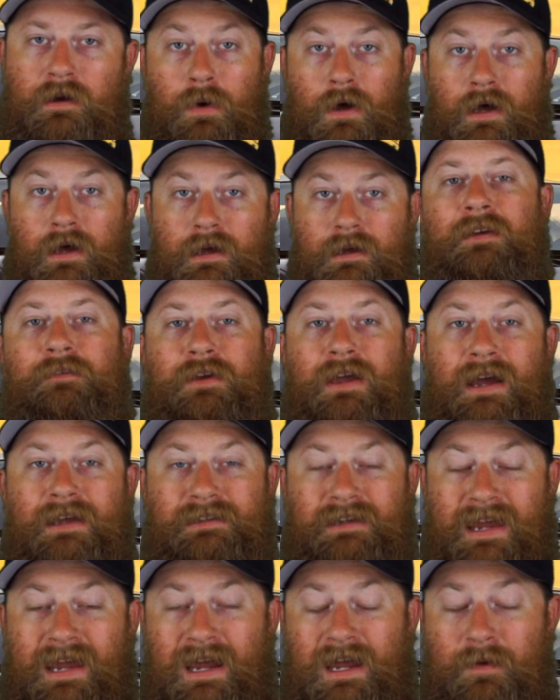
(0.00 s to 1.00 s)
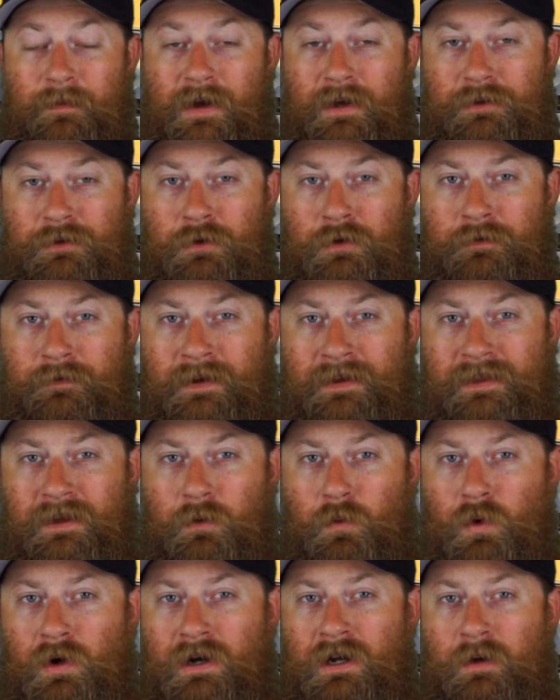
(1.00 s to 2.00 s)
But if you guys can't come out to an event that
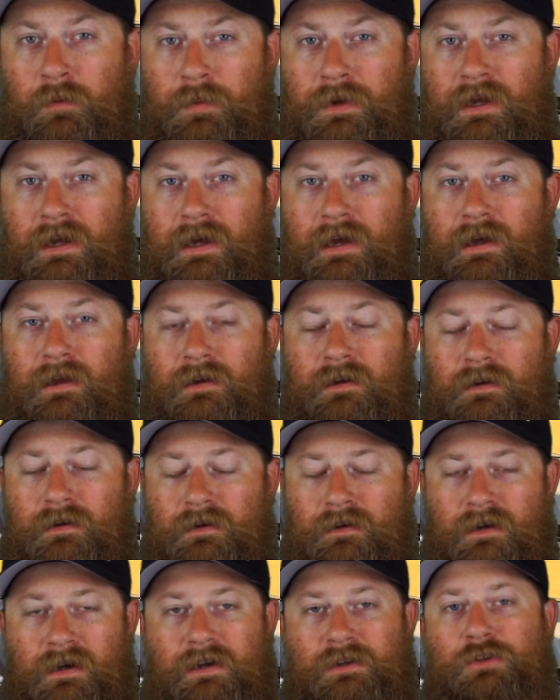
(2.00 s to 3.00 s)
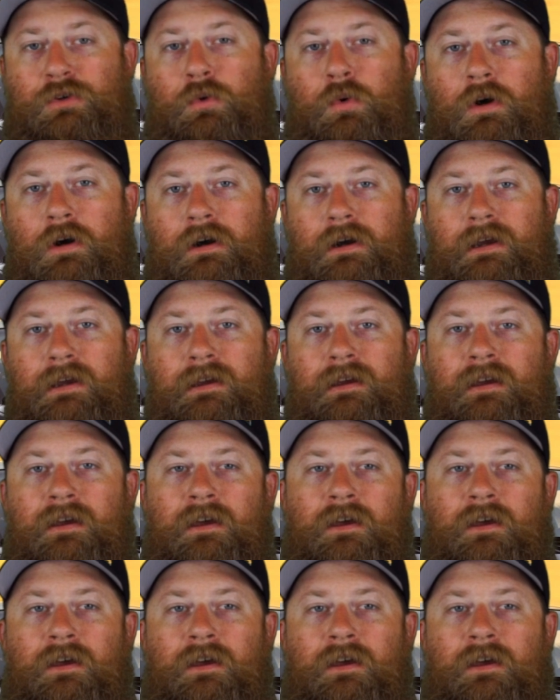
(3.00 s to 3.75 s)
we're gonna be at, not to worry.